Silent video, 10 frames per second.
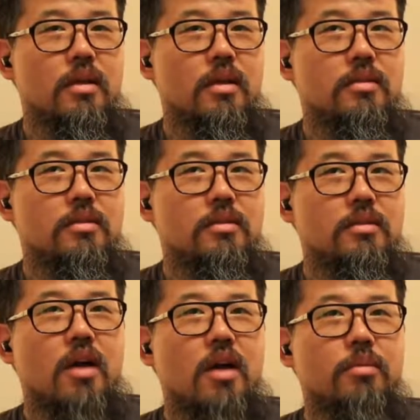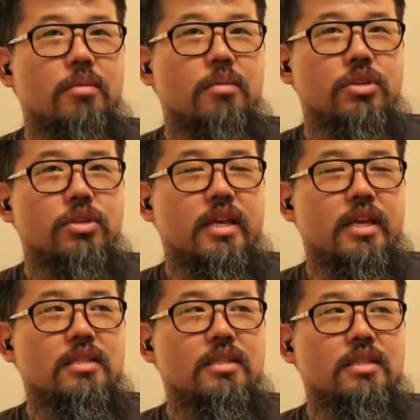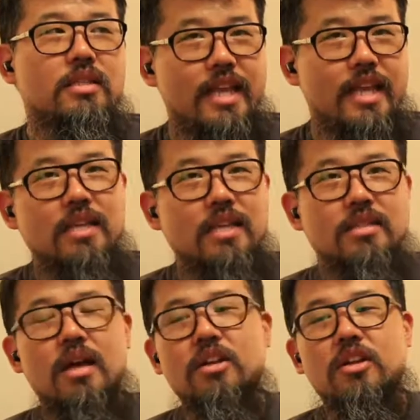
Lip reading: talk or push things, then yes, that's an